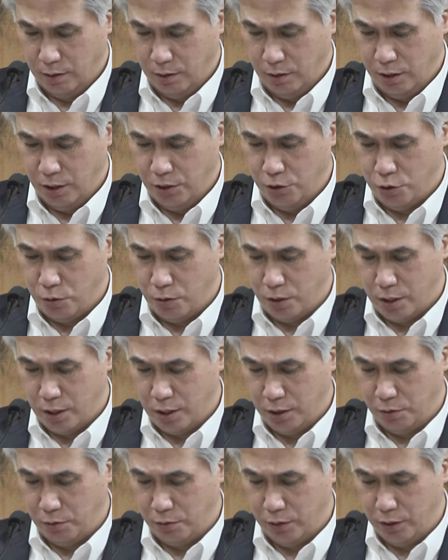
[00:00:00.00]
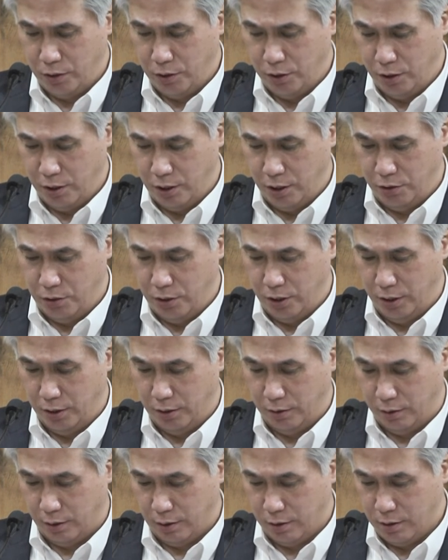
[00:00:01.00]
In July
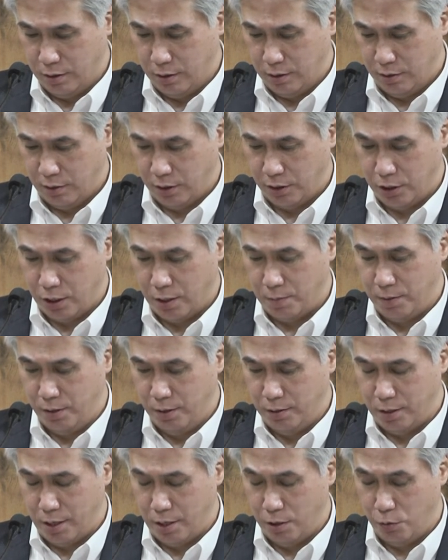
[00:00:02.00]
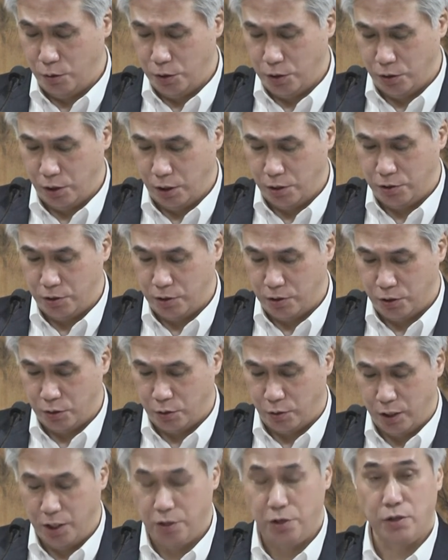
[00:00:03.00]
2018, the Japanese Language Teachers
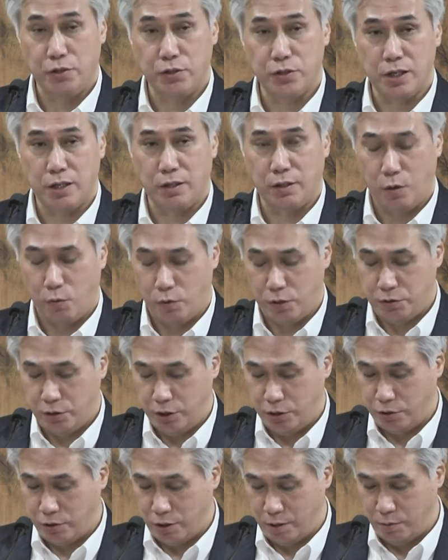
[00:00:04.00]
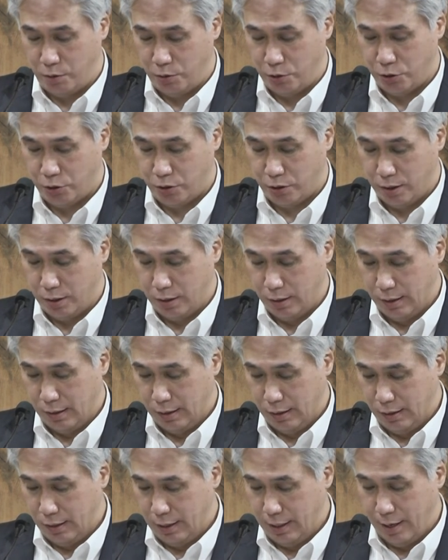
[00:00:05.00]
Training Center was established
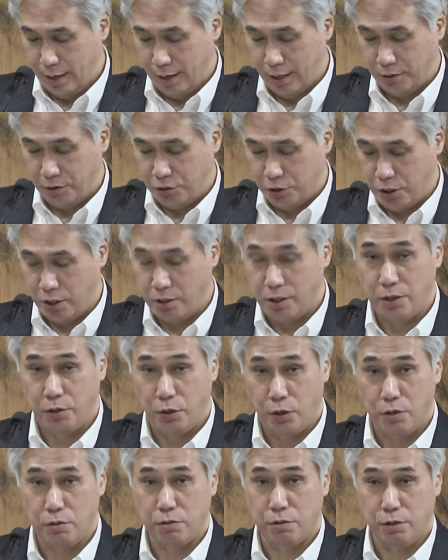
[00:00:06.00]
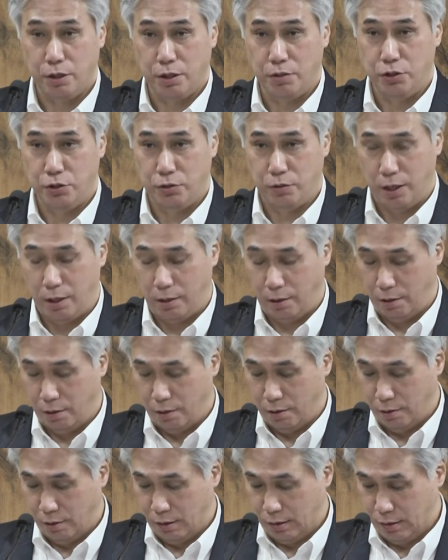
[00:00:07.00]
at JNU in New Delhi.
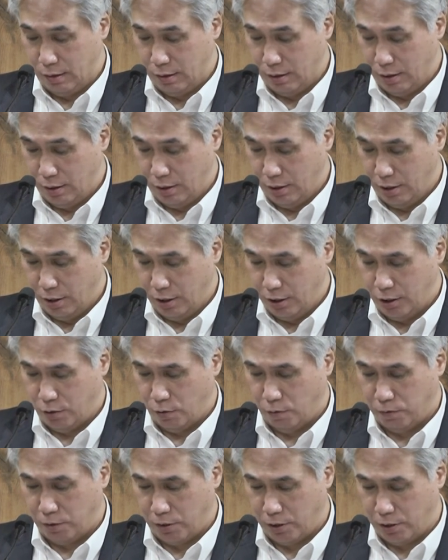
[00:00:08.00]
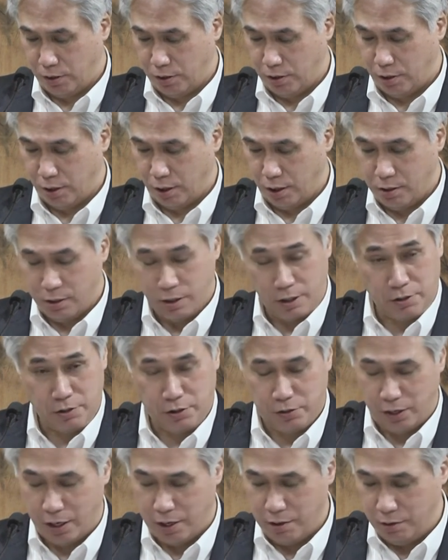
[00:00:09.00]
So far, I
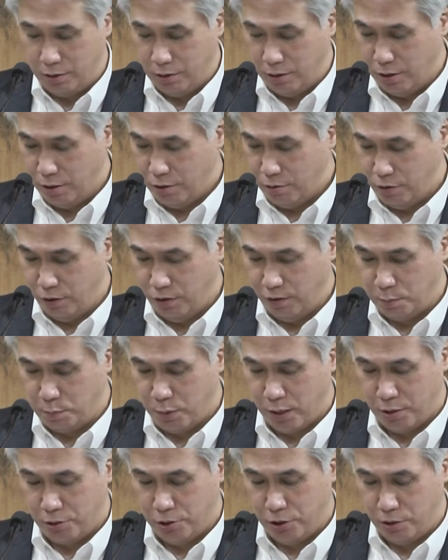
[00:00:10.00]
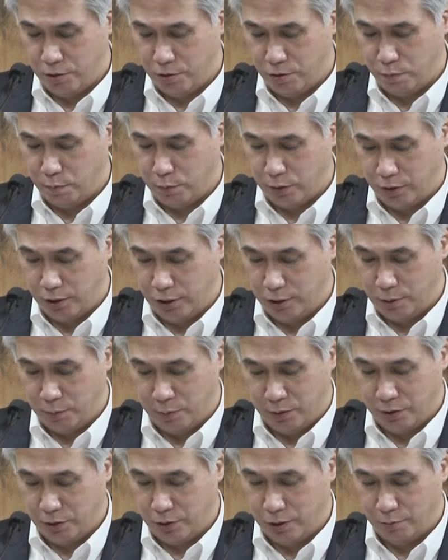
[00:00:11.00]
understand three batches of
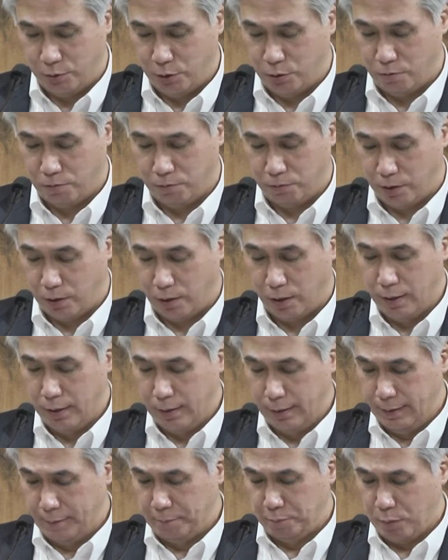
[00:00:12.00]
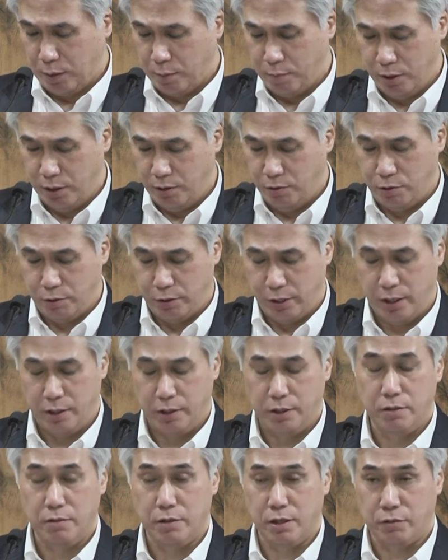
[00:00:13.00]
participants have so far been
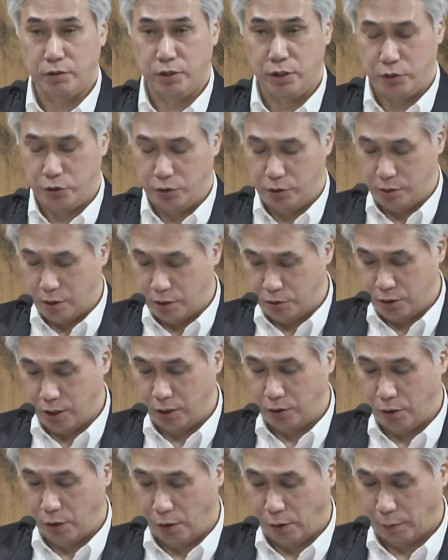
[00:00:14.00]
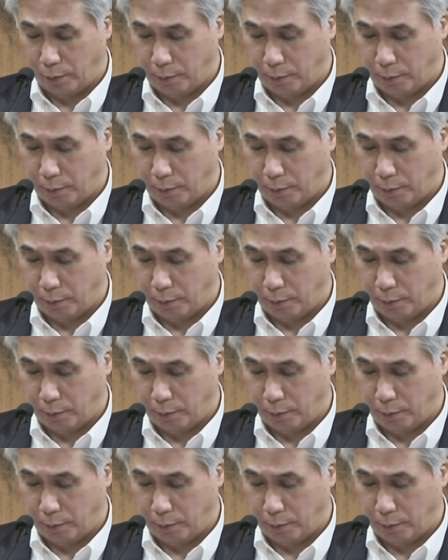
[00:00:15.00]
trained at this center.